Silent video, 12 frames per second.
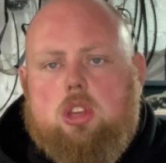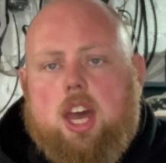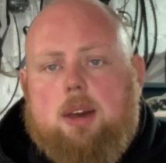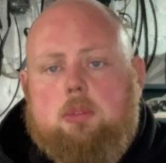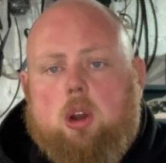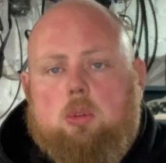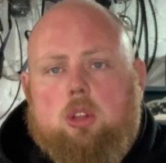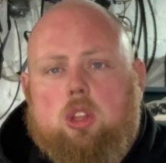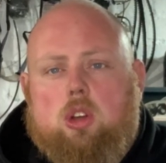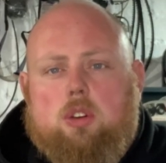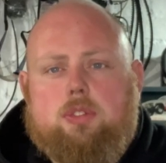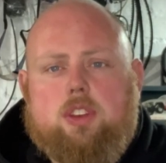I'm going
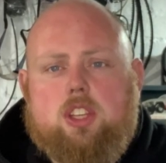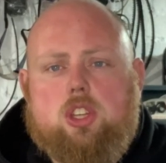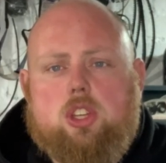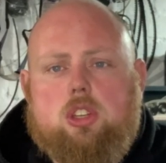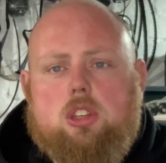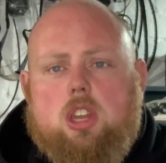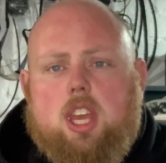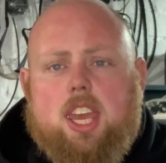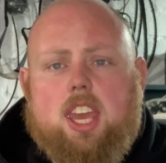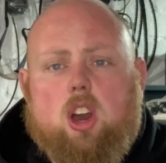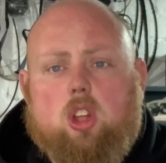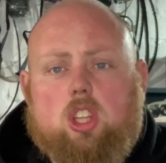lure fishing
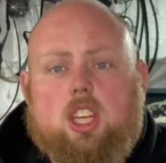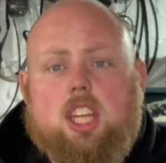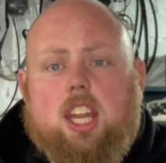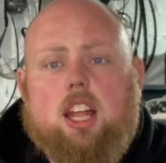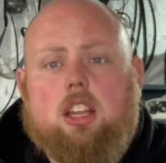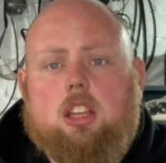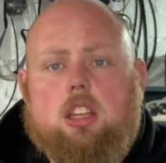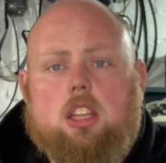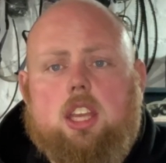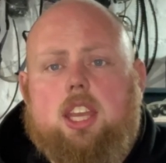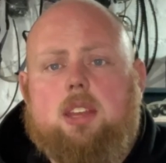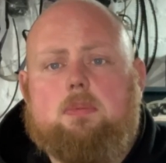on the canal
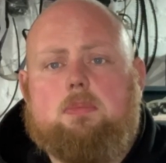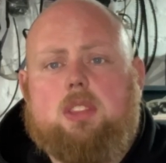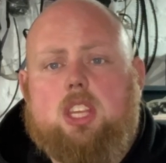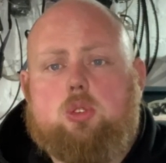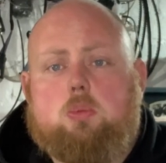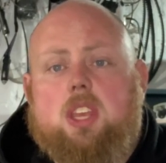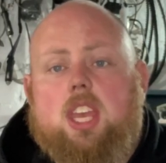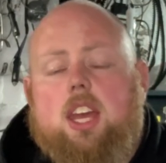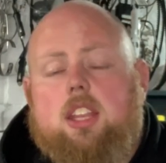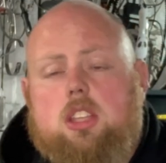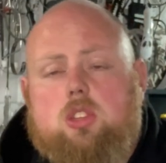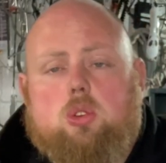this
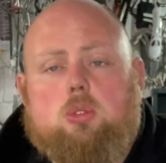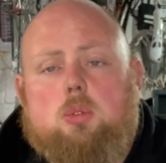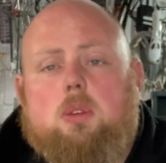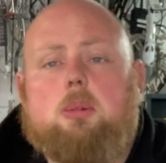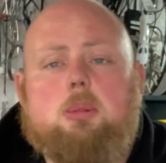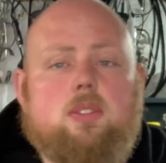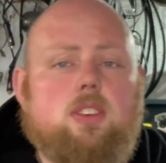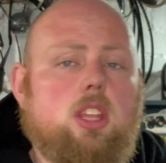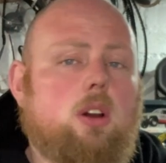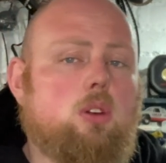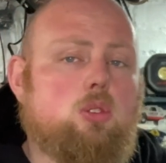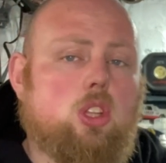weekend, so there will be a
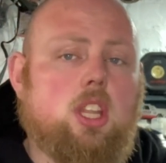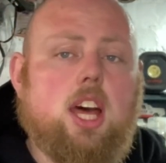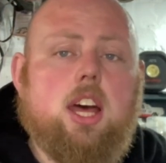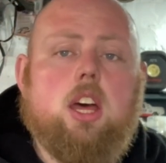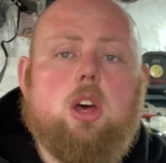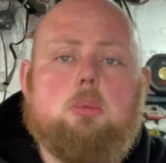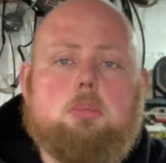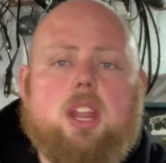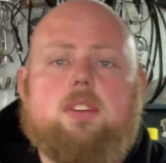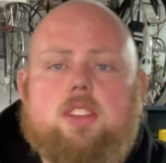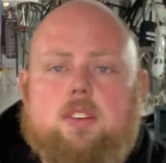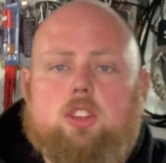video out on that. But
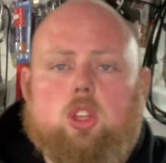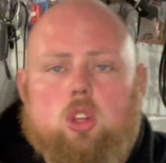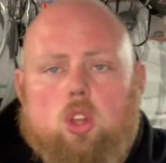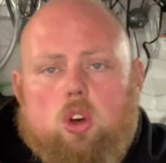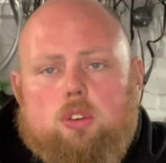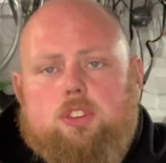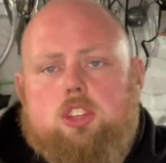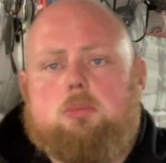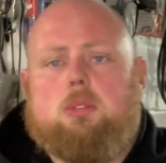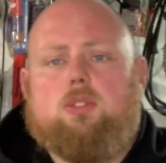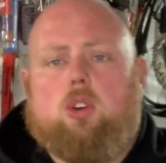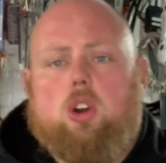I've never done lure fishing
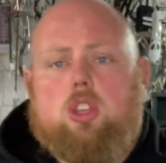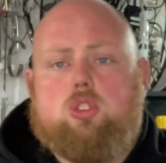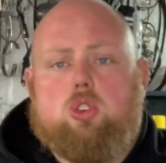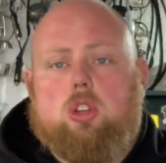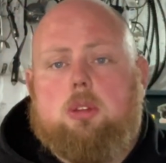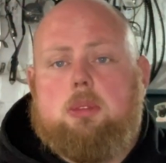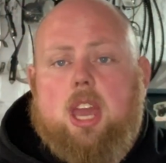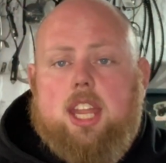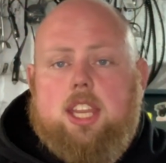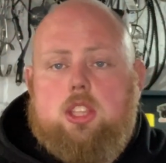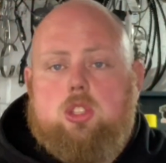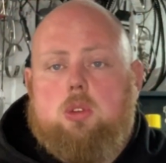before. It's something I'm
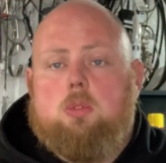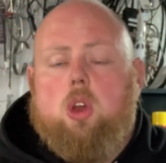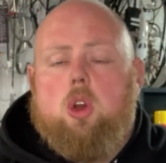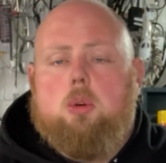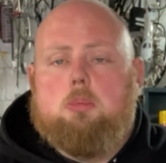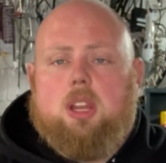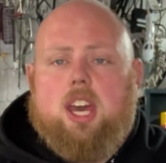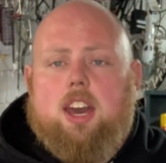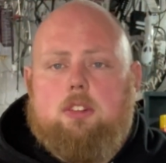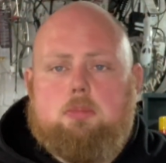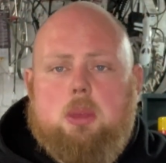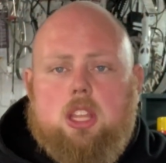getting into. But I
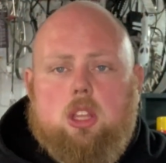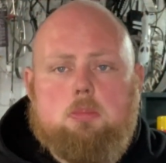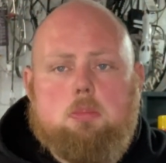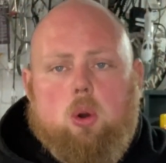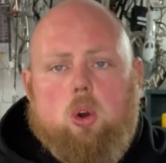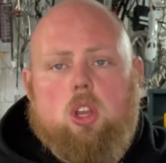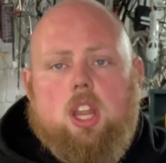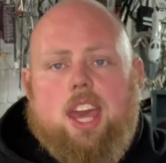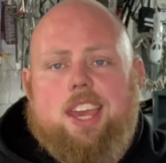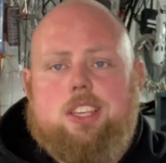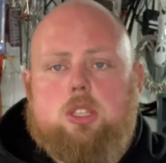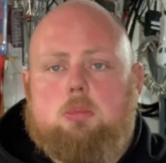have been putting
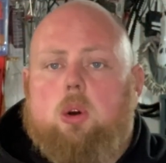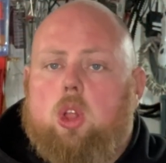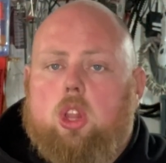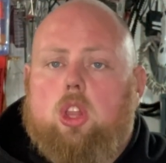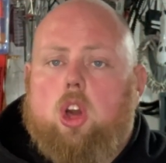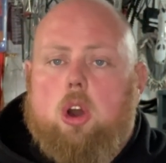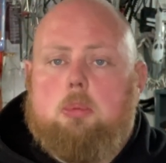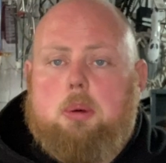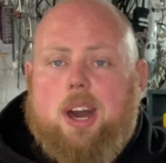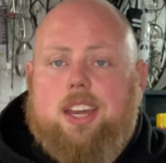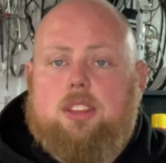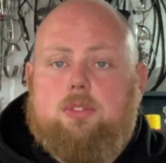a small
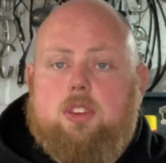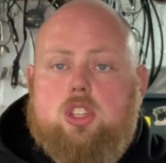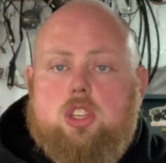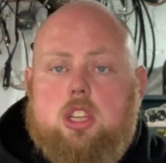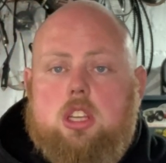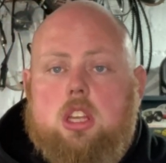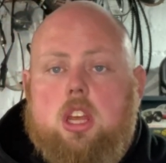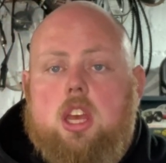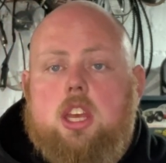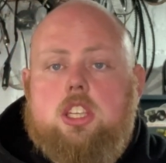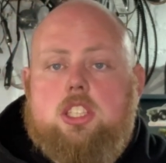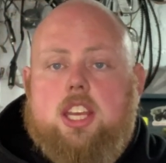compact fishing
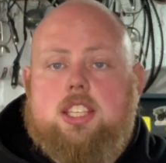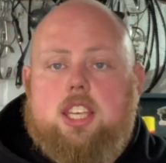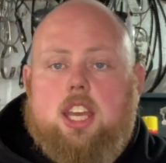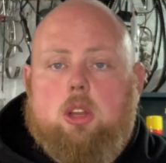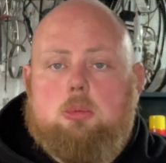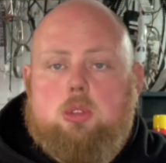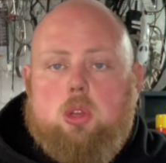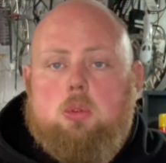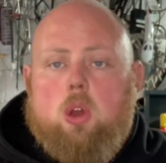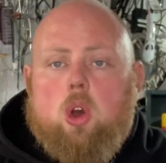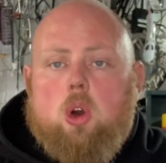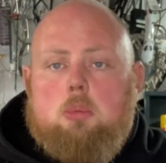set to get up to.
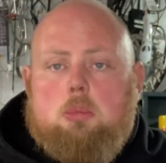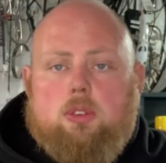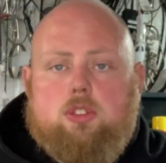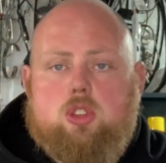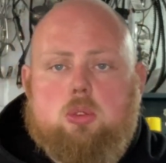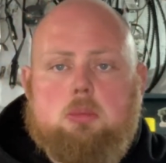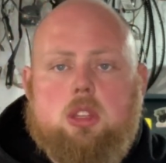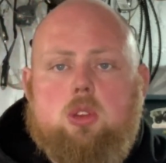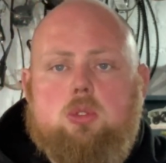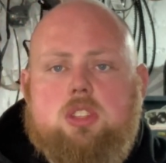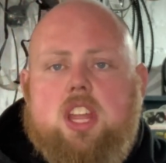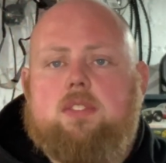But for somebody
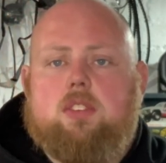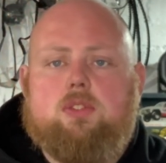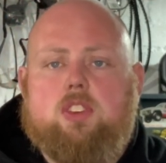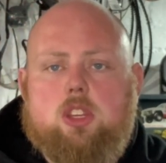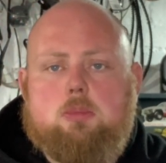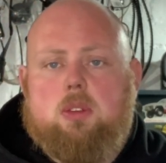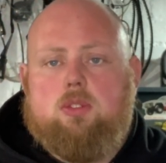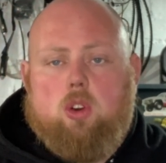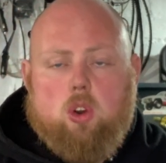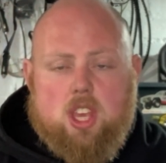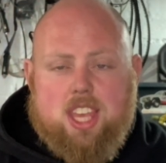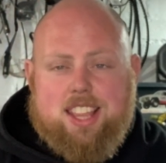who's never fished
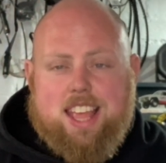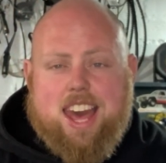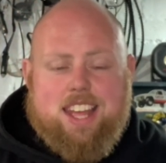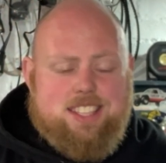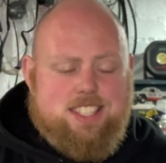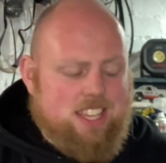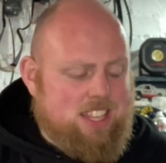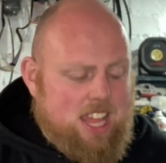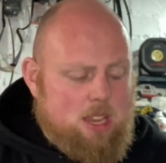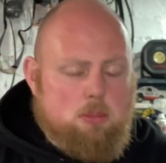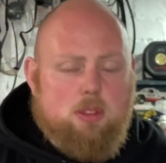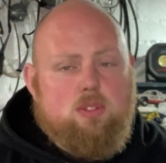before, I'd say that
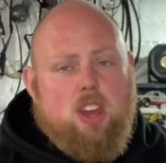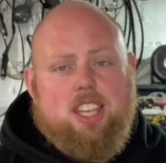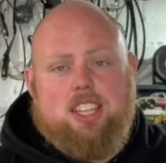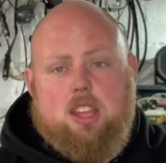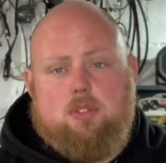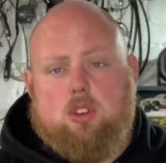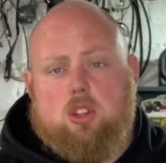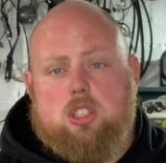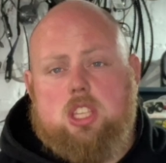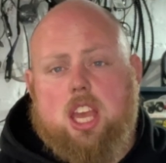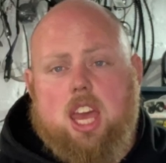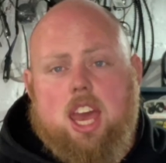would be very difficult.
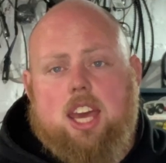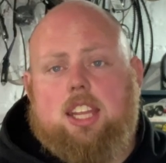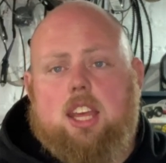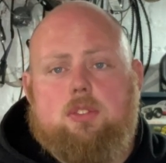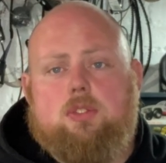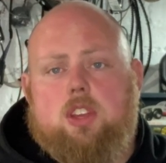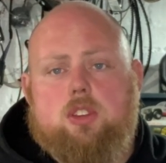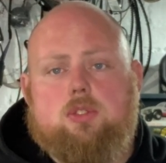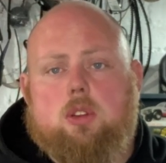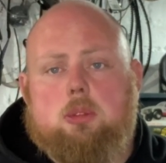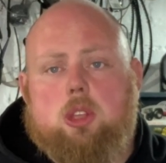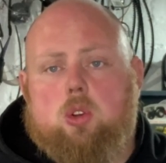And I fish
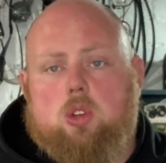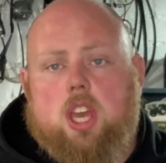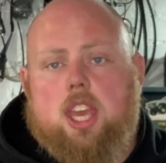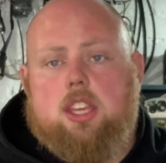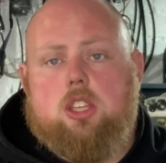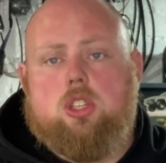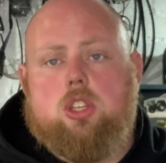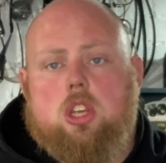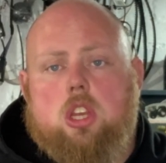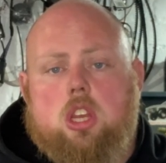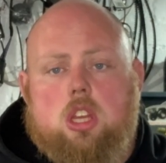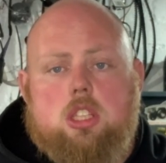from a young age
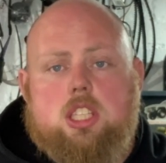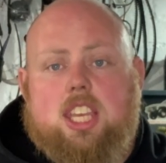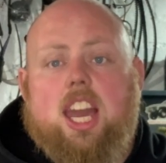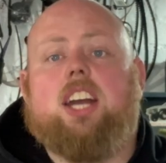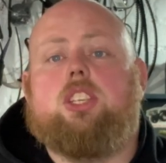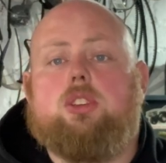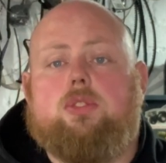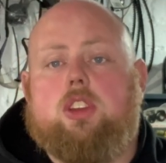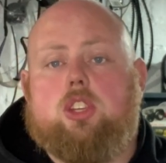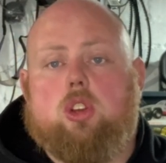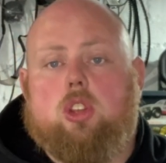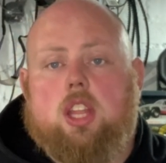to catch a
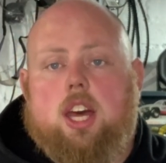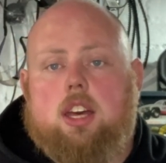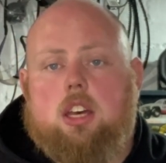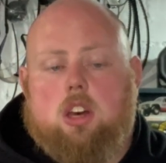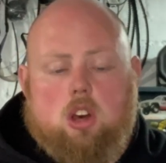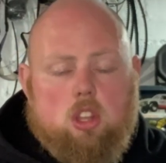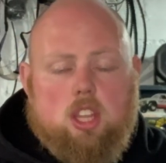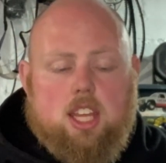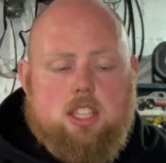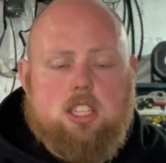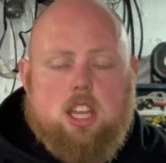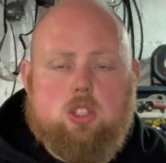fish on
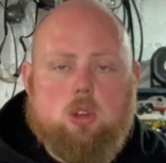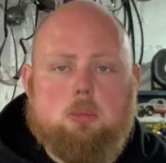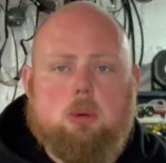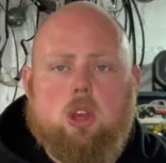that setup.